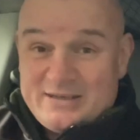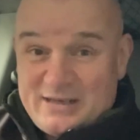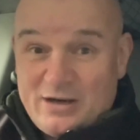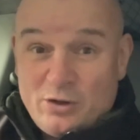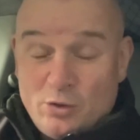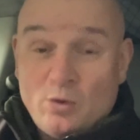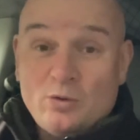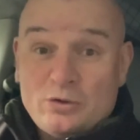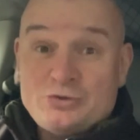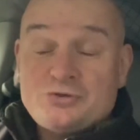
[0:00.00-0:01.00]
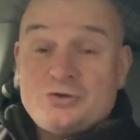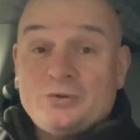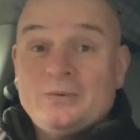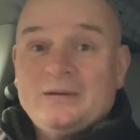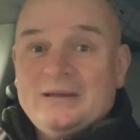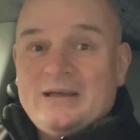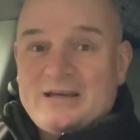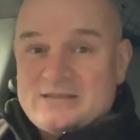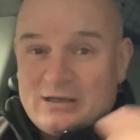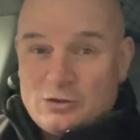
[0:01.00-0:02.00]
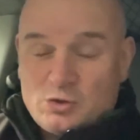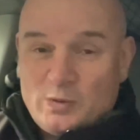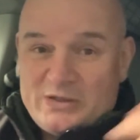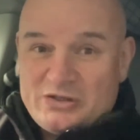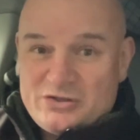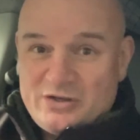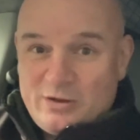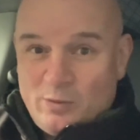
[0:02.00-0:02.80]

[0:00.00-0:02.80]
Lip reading: and I know others do. It's like a switch, isn't it?